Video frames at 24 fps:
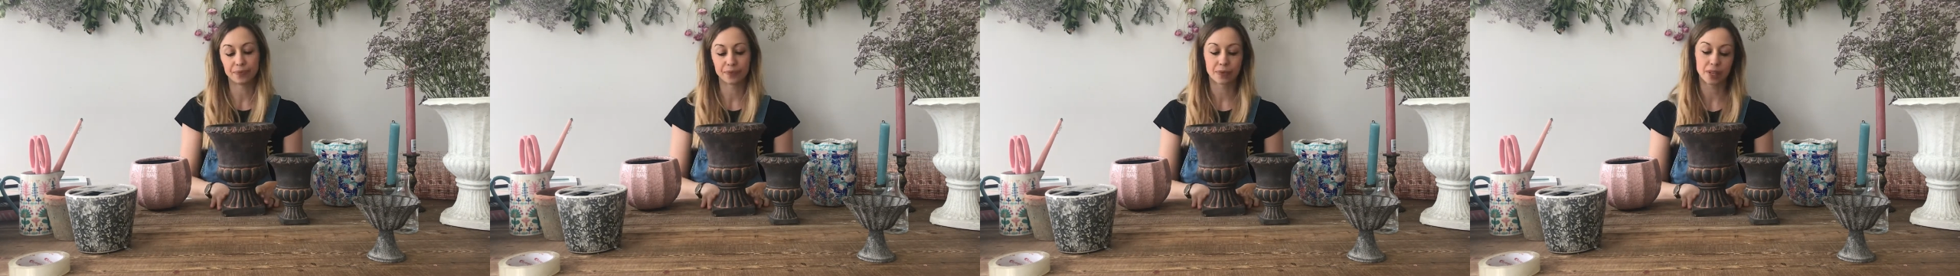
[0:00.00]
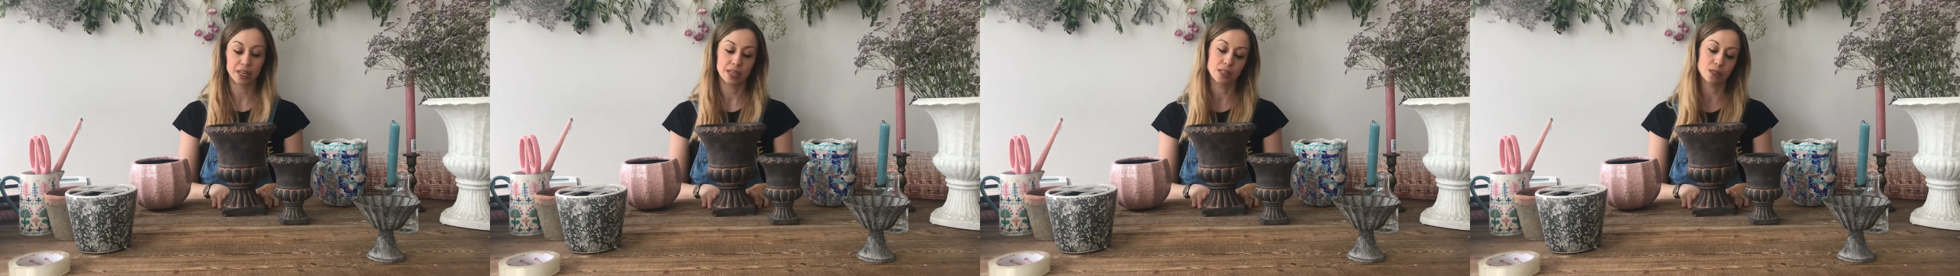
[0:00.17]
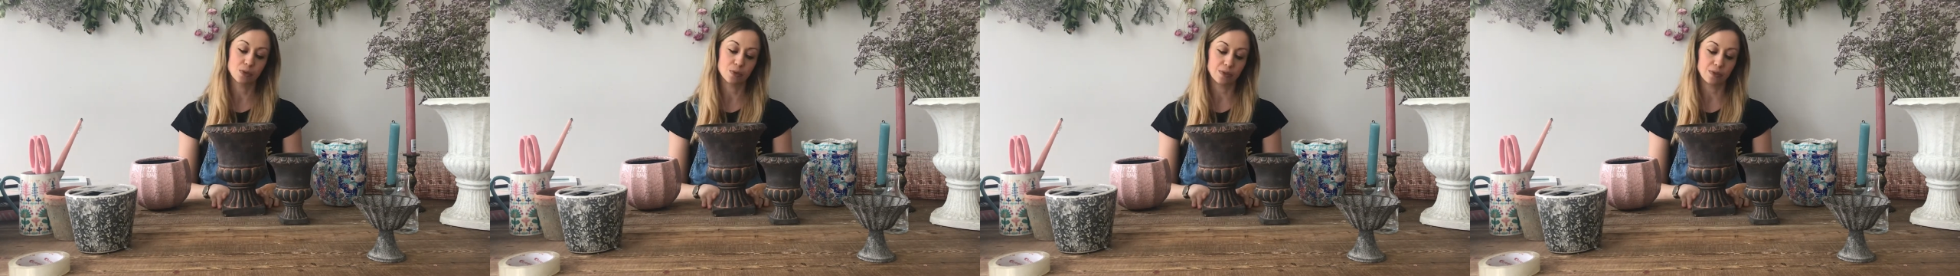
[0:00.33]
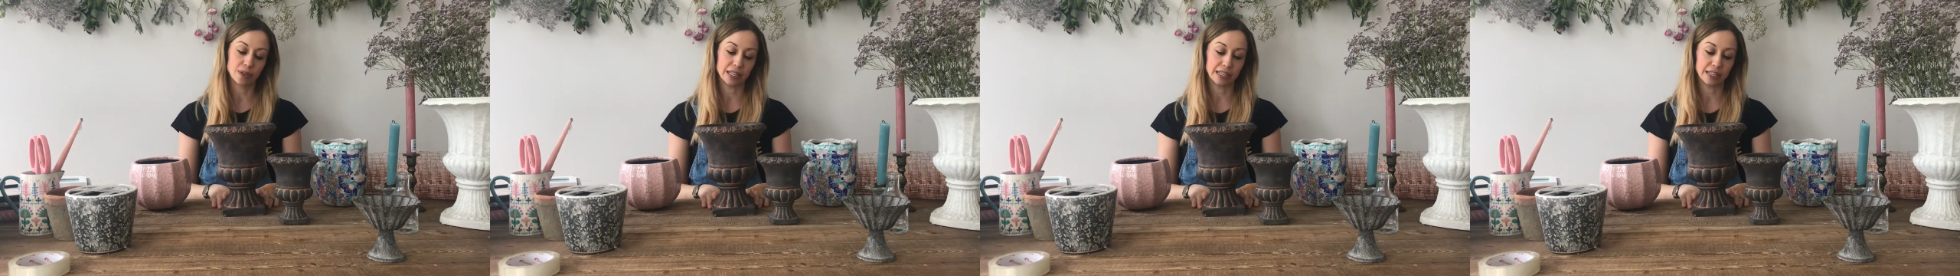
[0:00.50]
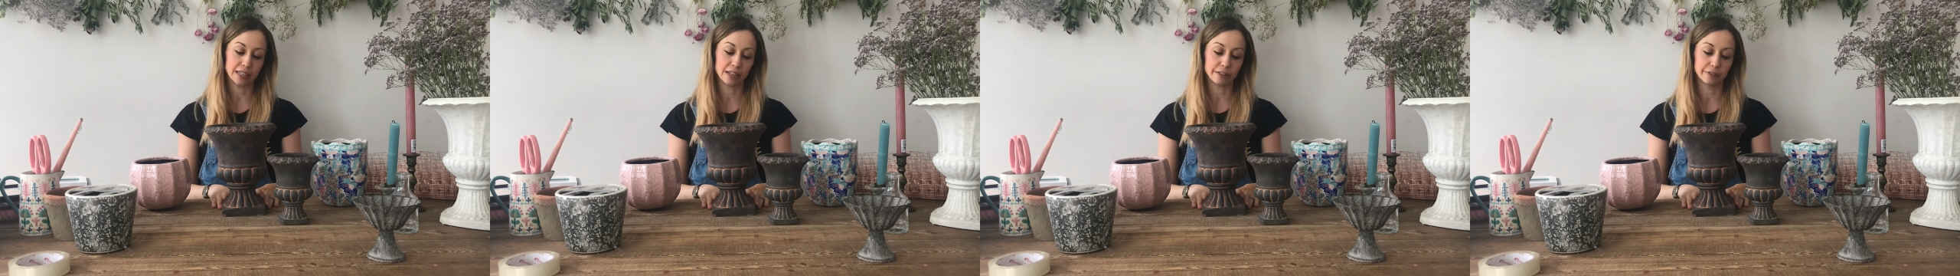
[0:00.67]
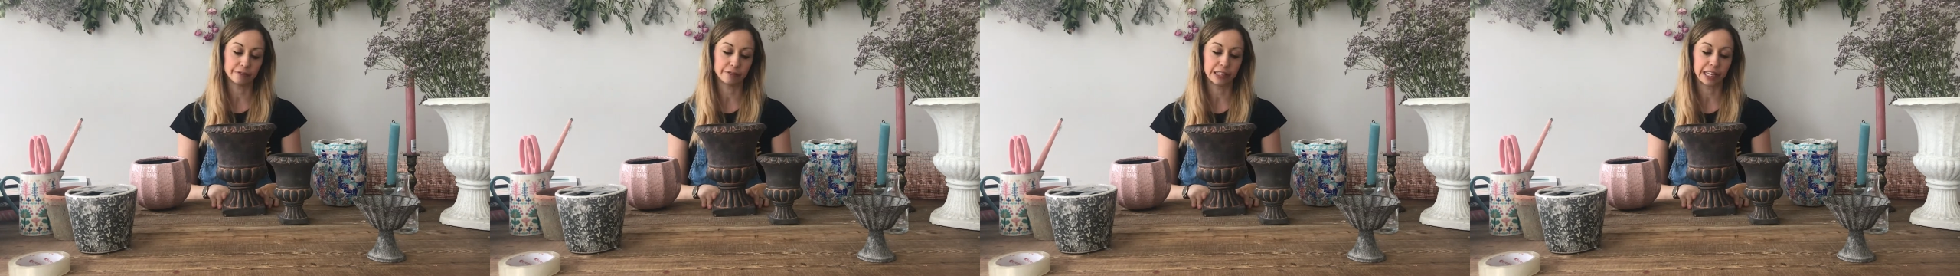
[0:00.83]
is really
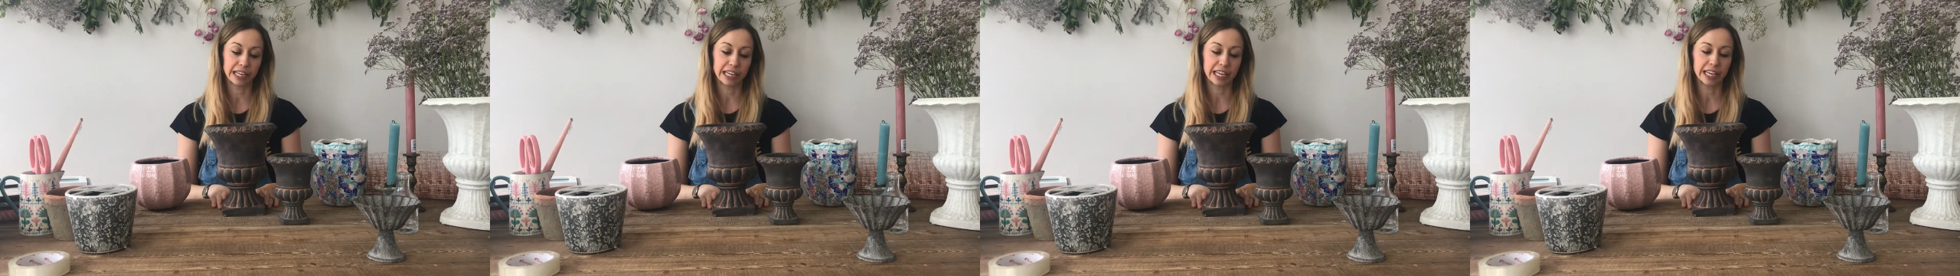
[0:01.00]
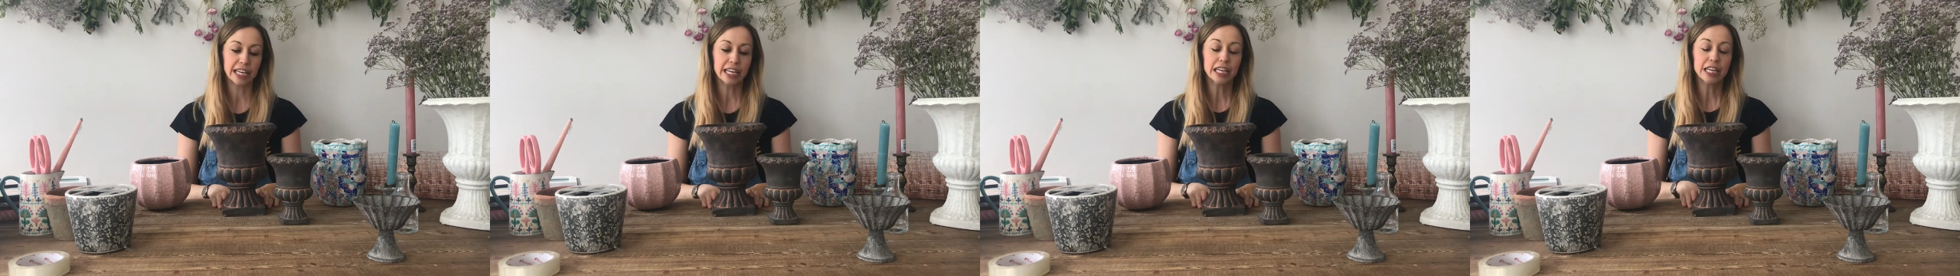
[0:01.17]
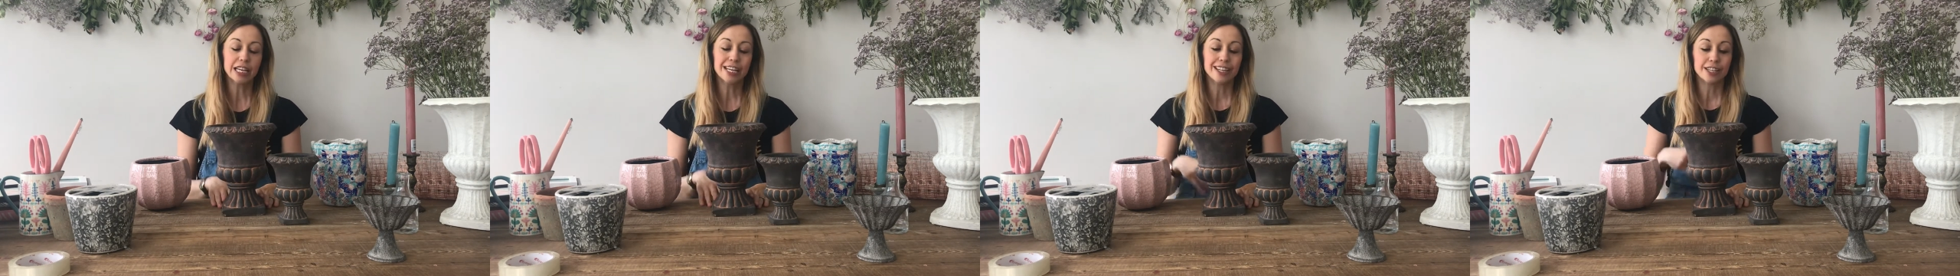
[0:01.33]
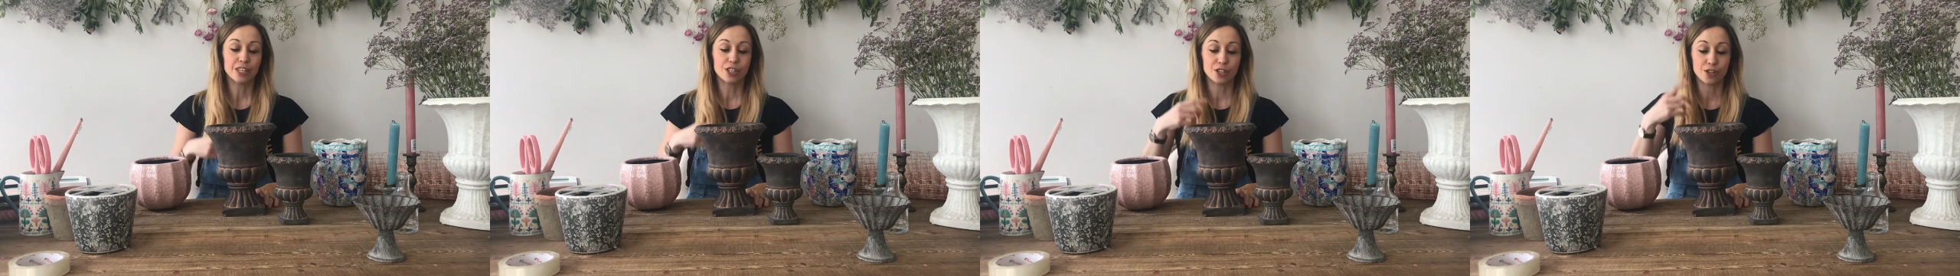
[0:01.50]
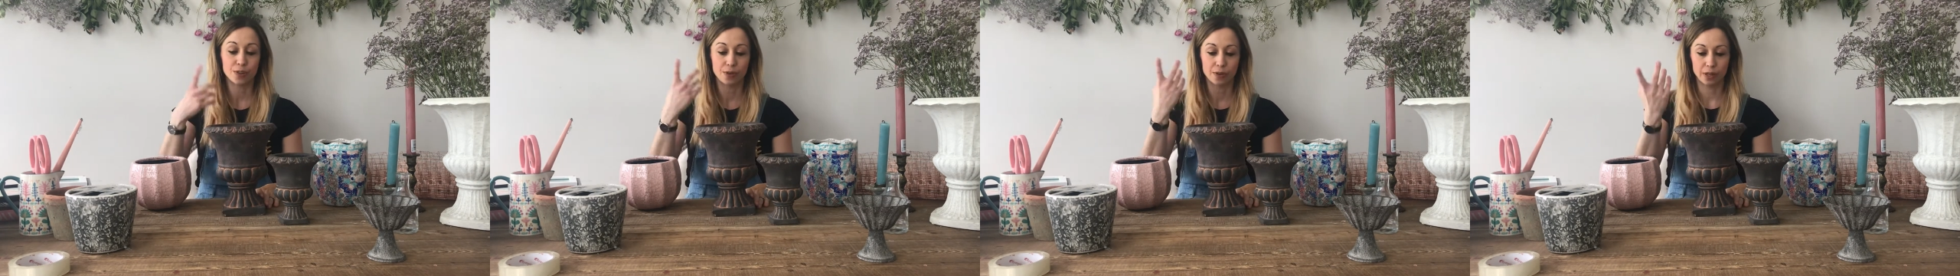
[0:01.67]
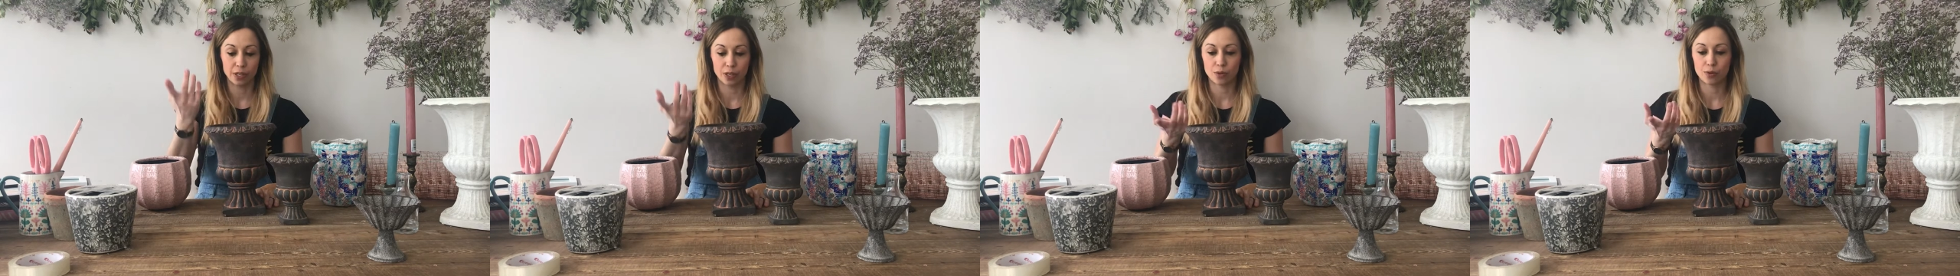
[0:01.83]
lovely.
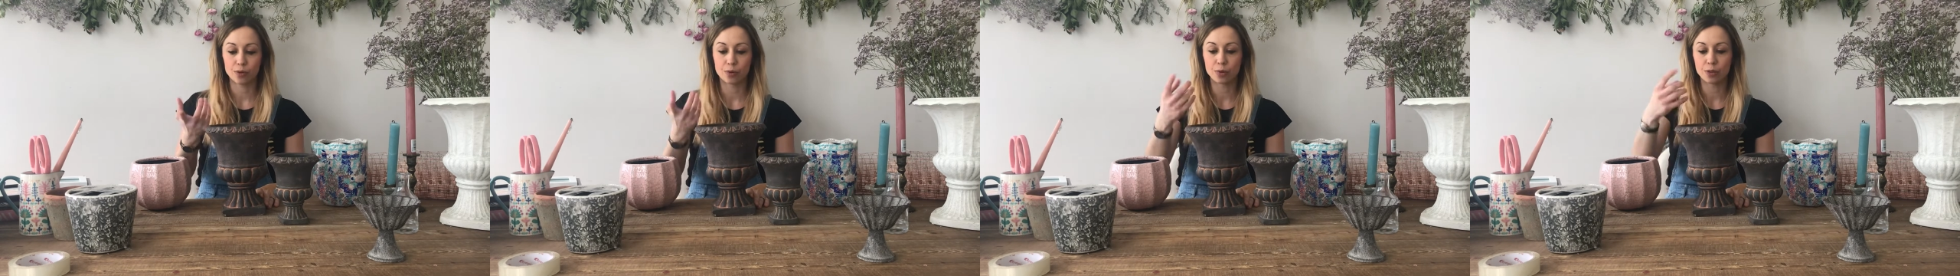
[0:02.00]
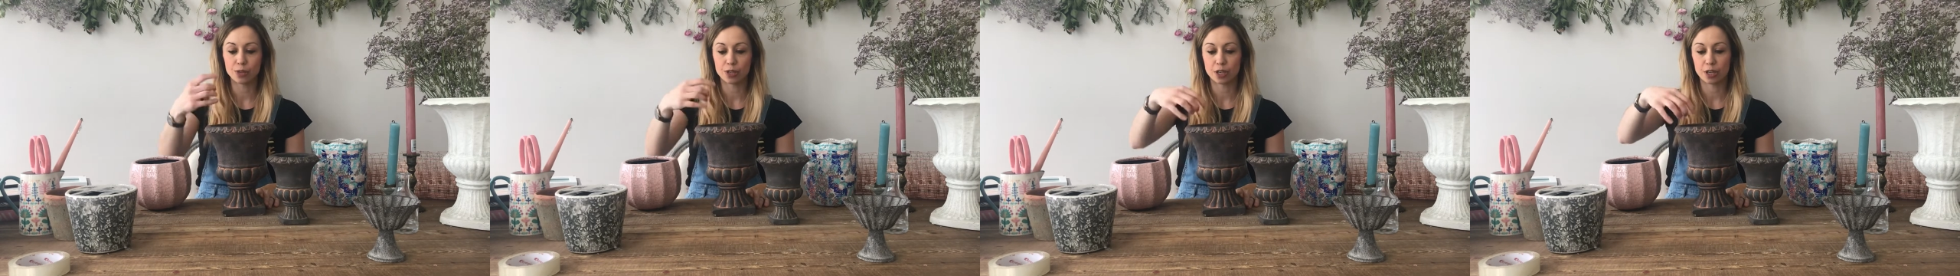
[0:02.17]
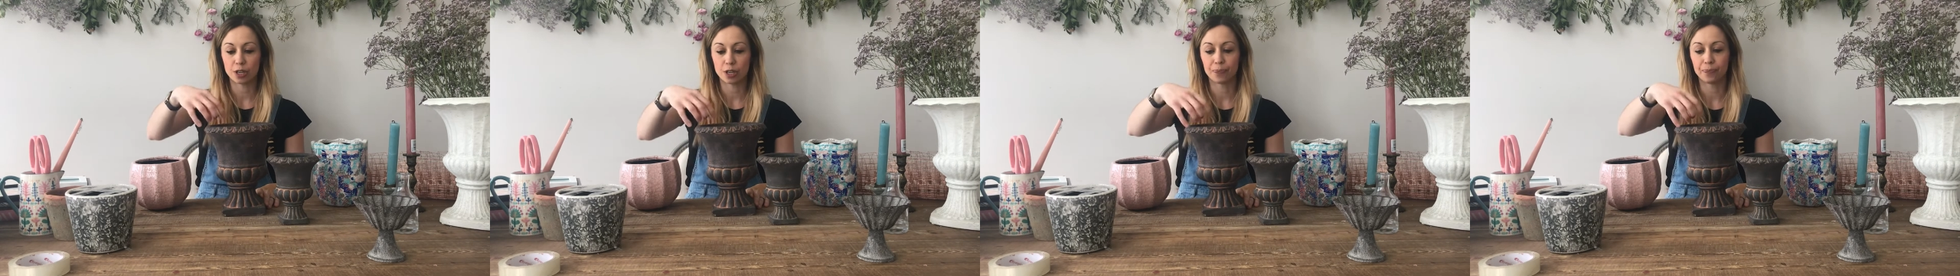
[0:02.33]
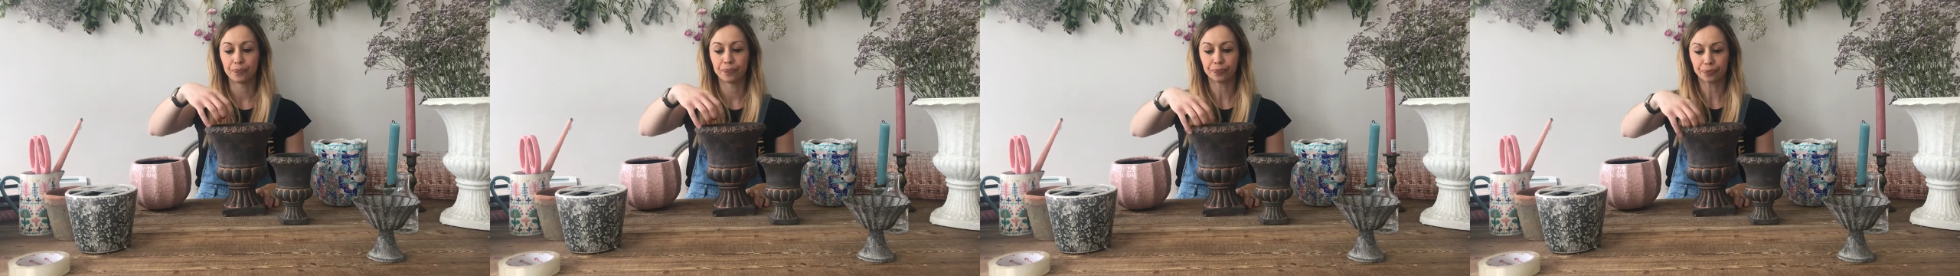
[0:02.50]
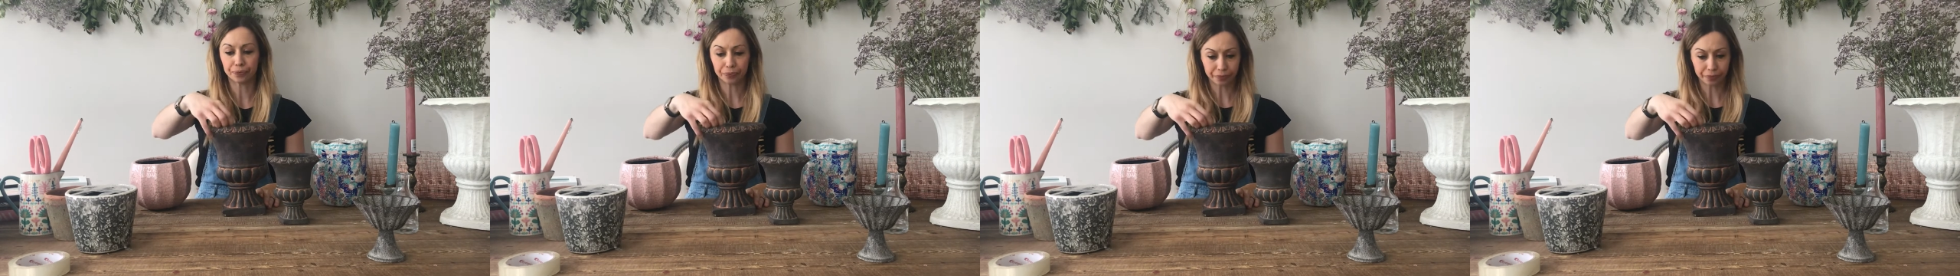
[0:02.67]
During the autumn,